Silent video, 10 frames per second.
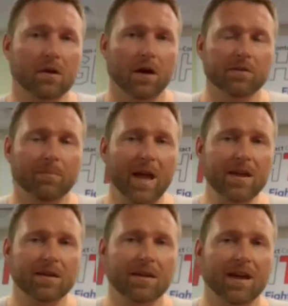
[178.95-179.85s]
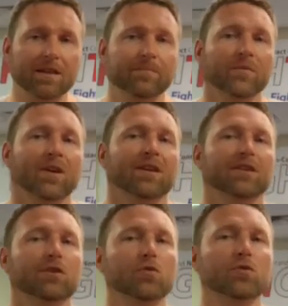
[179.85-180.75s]
on the bike again,
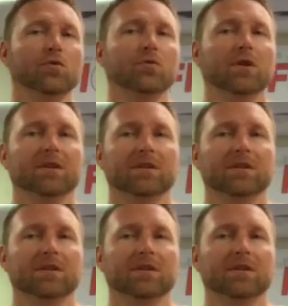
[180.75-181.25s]
you